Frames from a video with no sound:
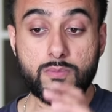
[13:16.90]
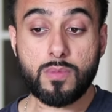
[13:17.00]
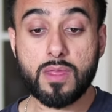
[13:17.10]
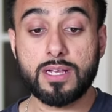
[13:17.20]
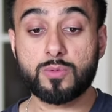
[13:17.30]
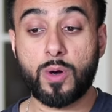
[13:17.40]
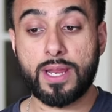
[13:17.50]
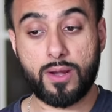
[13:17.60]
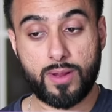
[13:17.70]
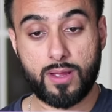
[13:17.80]
That's one
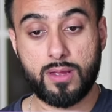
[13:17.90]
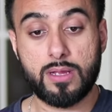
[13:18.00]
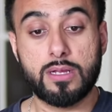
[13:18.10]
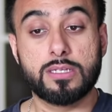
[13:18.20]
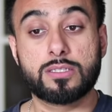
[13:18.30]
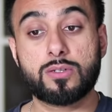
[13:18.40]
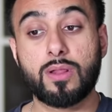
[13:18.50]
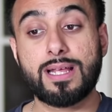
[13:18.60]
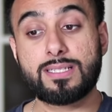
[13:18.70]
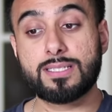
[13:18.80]
area. So
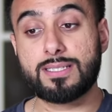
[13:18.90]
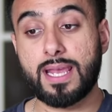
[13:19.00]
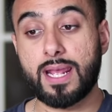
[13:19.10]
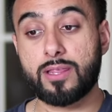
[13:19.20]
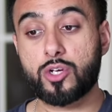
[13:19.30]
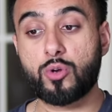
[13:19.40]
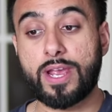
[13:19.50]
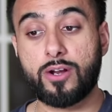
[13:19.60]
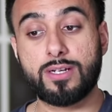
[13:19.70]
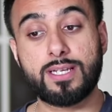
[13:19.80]
let's just say the
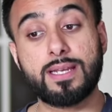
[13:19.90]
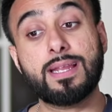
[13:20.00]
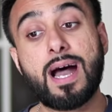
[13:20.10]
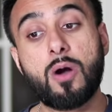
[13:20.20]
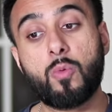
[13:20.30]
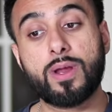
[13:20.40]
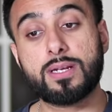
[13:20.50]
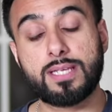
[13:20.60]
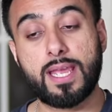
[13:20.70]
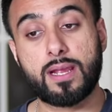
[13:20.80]
trader did not want to
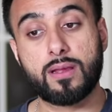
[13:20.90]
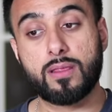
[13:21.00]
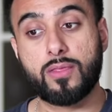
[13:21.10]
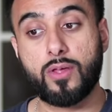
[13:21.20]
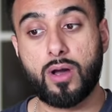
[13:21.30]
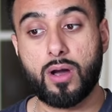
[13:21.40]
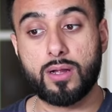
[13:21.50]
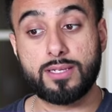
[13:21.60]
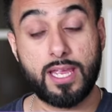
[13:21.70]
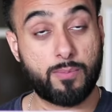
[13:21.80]

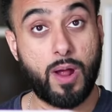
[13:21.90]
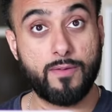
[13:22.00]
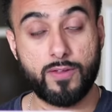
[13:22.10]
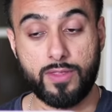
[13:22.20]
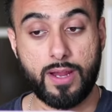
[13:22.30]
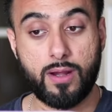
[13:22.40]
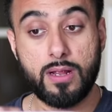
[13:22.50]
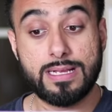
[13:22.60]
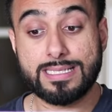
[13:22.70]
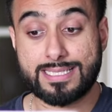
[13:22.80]
take profit there,
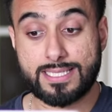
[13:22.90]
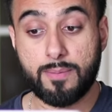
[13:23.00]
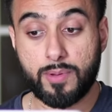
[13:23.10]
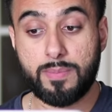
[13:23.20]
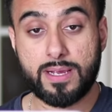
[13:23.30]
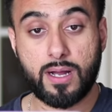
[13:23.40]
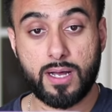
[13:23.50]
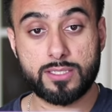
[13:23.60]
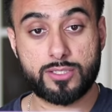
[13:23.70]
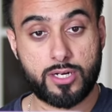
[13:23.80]
simply
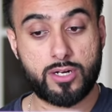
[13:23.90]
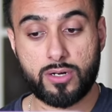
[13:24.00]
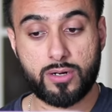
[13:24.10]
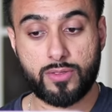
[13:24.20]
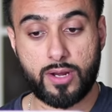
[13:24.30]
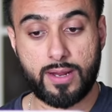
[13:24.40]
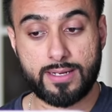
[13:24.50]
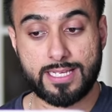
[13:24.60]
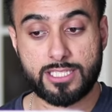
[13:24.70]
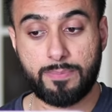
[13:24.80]
because they're
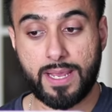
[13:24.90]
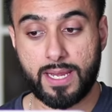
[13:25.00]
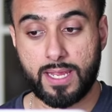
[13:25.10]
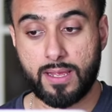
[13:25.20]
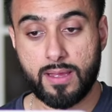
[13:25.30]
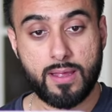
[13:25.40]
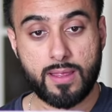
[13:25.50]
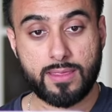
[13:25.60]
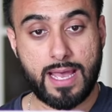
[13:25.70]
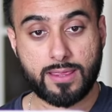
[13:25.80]
anticipating
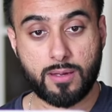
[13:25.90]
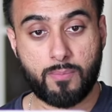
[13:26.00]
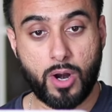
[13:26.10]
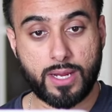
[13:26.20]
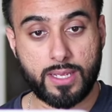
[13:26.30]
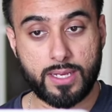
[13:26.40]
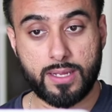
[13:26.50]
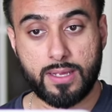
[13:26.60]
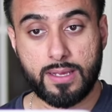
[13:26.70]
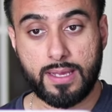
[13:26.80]
that the market
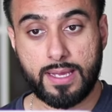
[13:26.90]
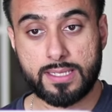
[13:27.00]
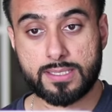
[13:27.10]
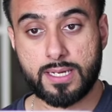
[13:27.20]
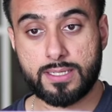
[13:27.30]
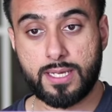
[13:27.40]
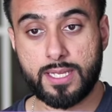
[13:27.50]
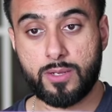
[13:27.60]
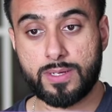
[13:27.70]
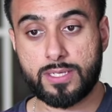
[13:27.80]
is
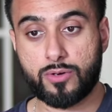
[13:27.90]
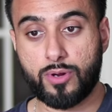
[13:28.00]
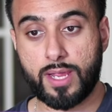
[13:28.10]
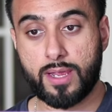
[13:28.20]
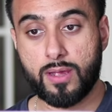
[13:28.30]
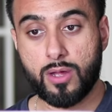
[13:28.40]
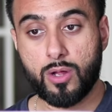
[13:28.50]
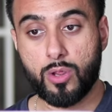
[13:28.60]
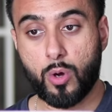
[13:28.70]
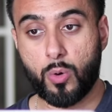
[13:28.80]
continuing to create
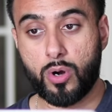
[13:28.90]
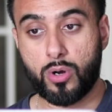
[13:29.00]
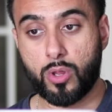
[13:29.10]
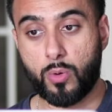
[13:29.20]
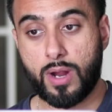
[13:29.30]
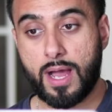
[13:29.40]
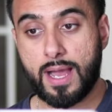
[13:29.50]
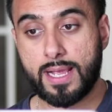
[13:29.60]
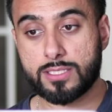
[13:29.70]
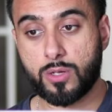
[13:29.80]
lower
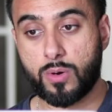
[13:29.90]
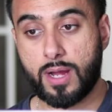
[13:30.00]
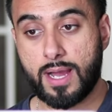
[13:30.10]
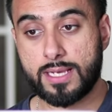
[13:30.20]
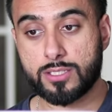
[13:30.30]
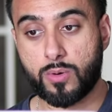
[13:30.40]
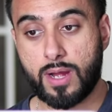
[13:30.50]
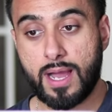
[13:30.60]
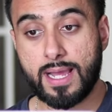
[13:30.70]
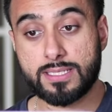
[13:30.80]
highs,
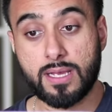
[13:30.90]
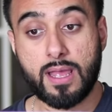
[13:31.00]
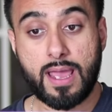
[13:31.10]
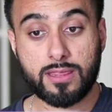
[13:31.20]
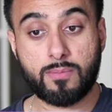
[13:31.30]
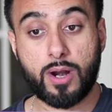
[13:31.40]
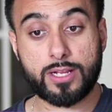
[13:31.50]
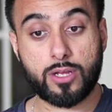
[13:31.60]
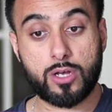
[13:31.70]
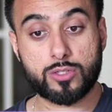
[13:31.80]
and the market
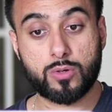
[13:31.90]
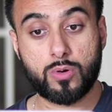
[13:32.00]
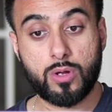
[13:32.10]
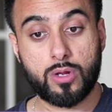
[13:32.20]
is also